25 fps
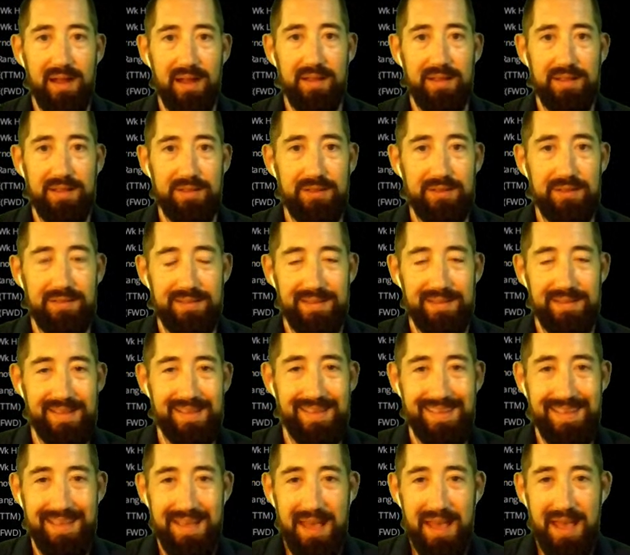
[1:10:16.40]
it,
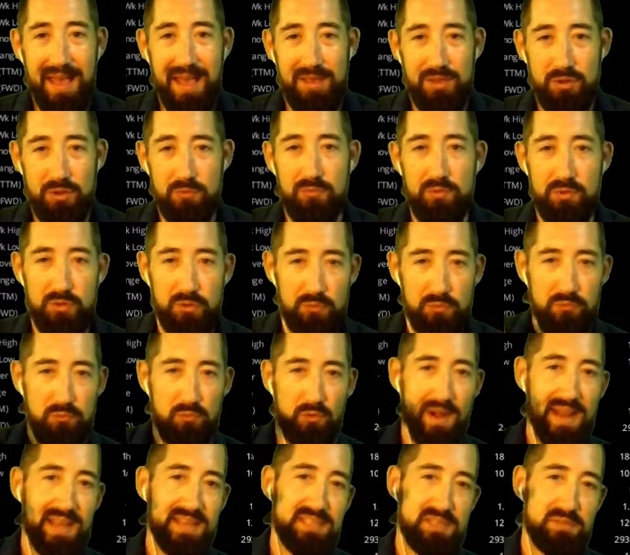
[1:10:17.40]
you've you've
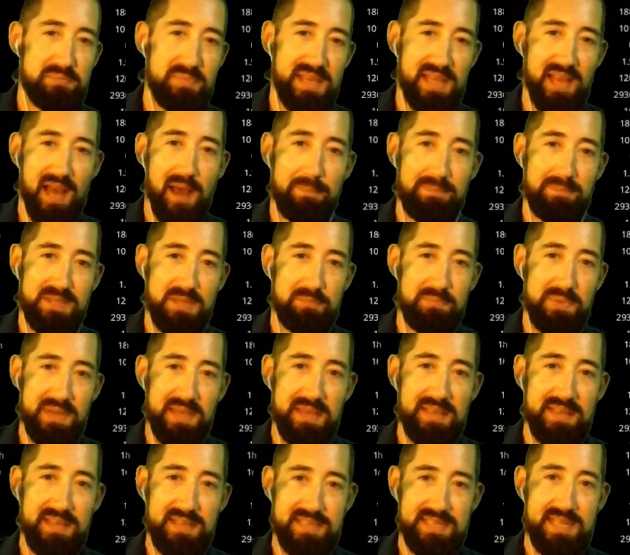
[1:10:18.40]
raised me up to be
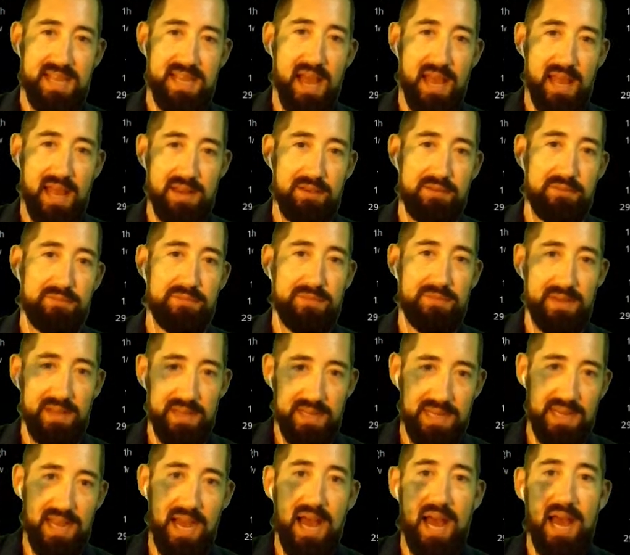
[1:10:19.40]
this kind of
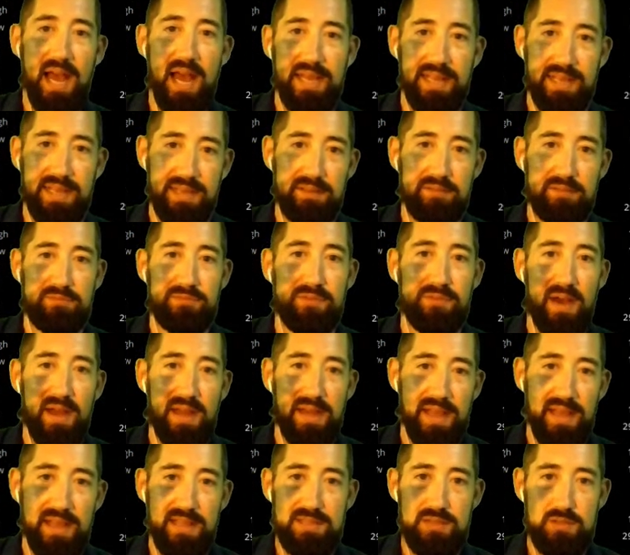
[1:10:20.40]
guy in
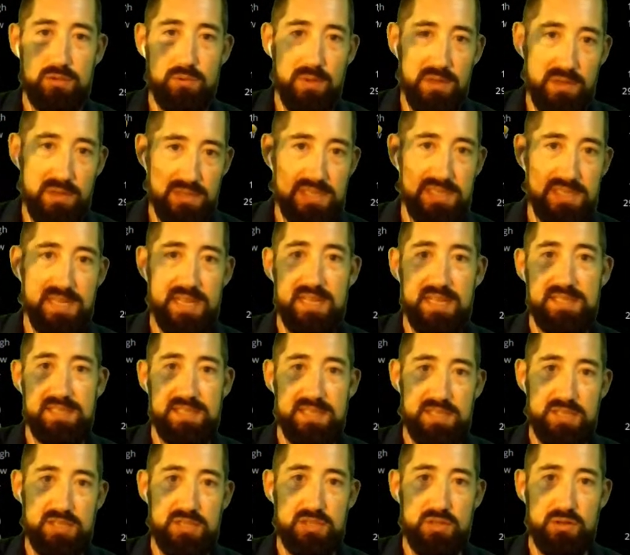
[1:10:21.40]
finance who understands
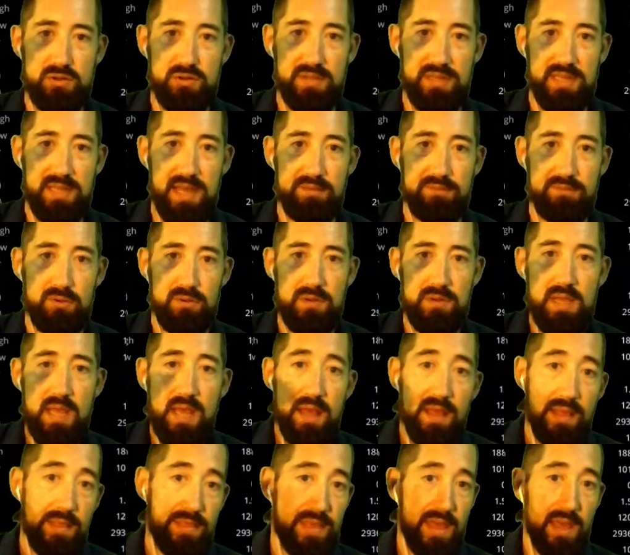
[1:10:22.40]
this certain level.
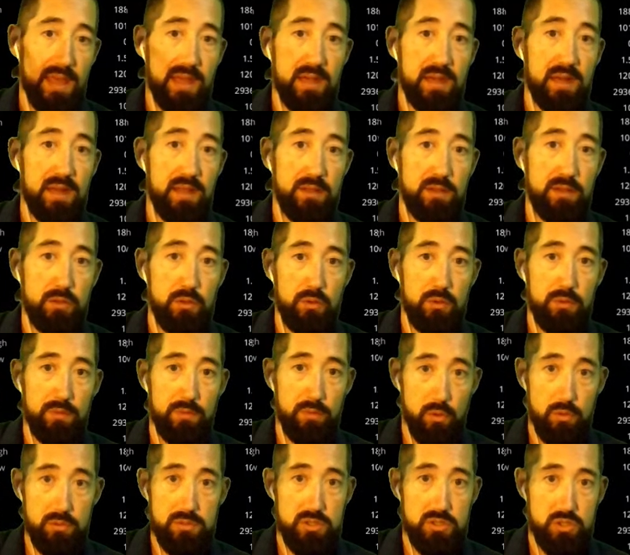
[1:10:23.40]
Then you,
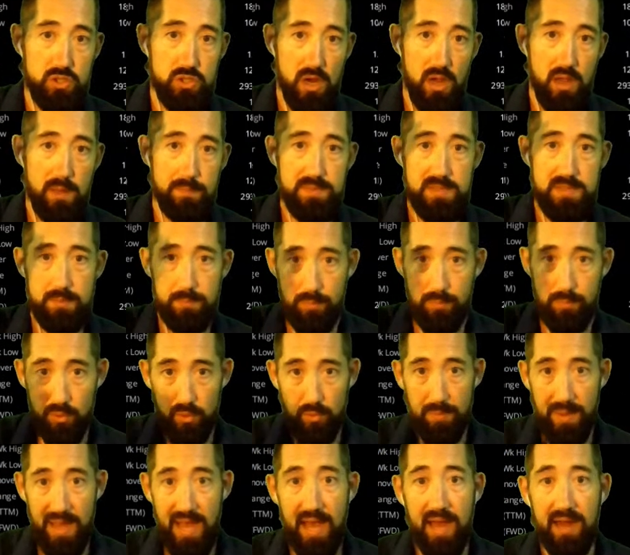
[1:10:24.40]
those jobs pull
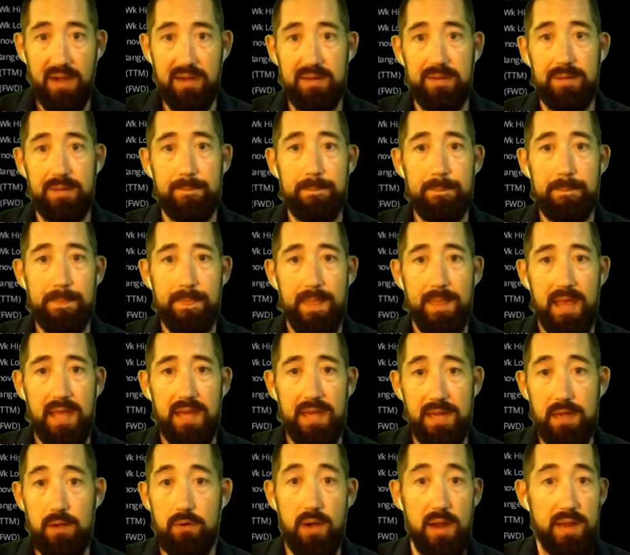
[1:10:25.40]
back, and
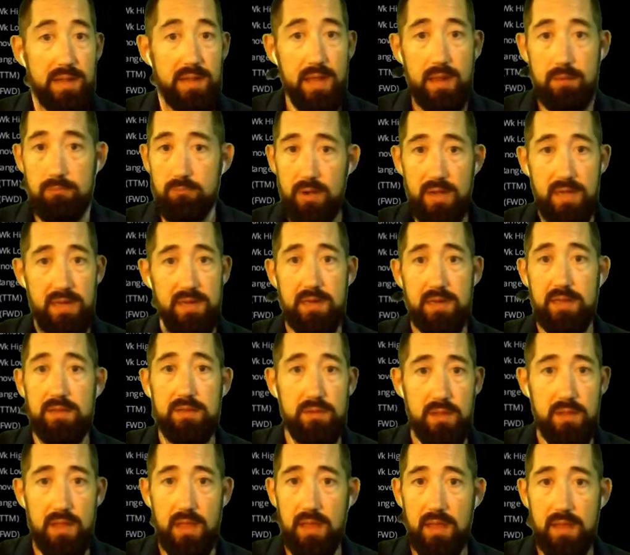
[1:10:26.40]
here I am ready to,
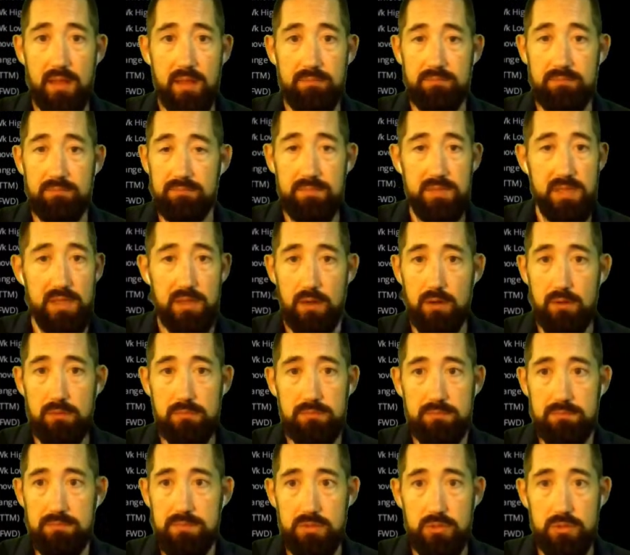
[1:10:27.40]
uh, you
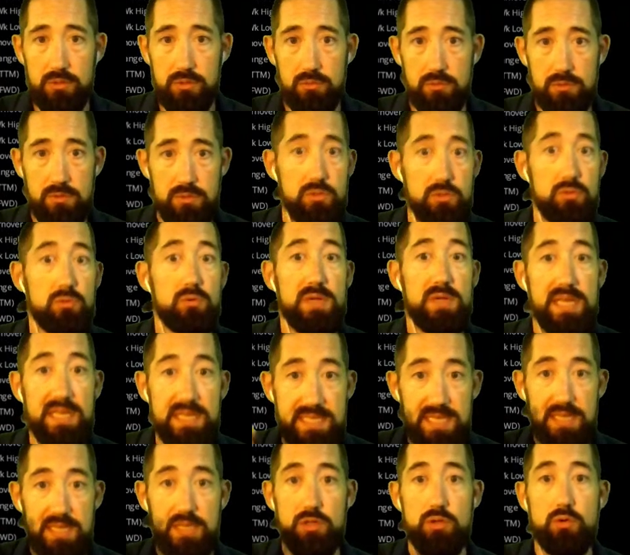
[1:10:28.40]
know, to to
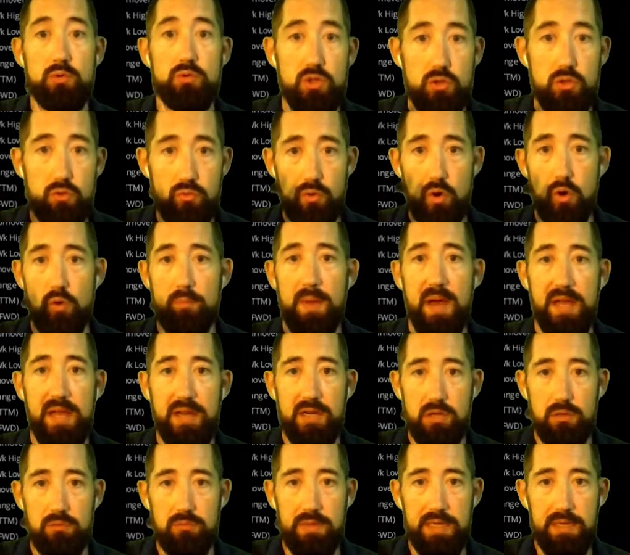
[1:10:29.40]
continue to grow my
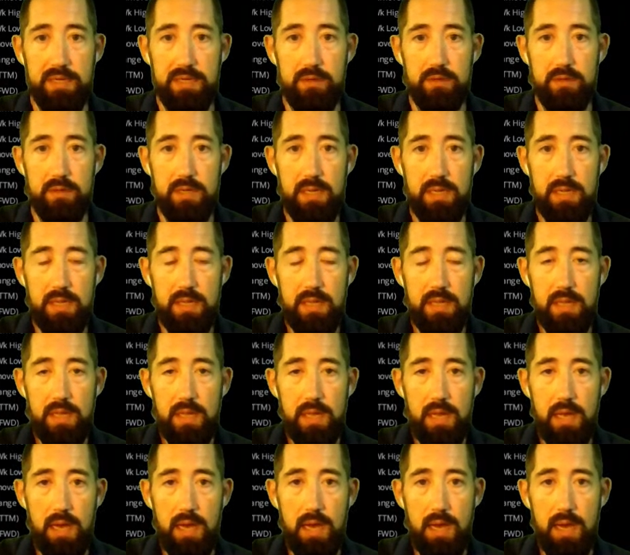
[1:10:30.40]
career.
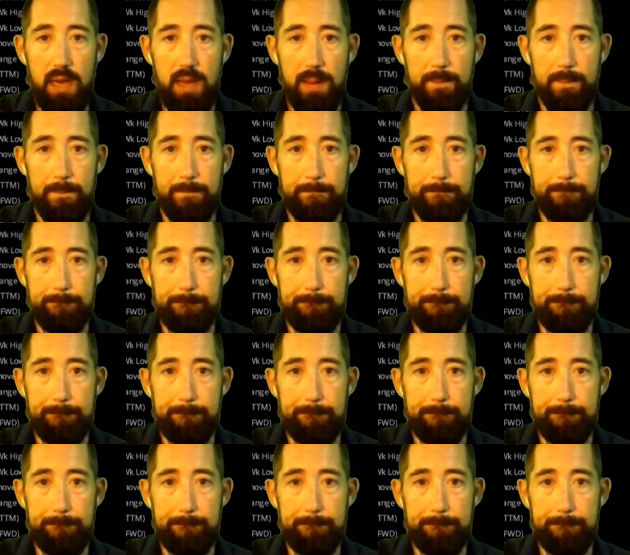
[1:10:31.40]
Um,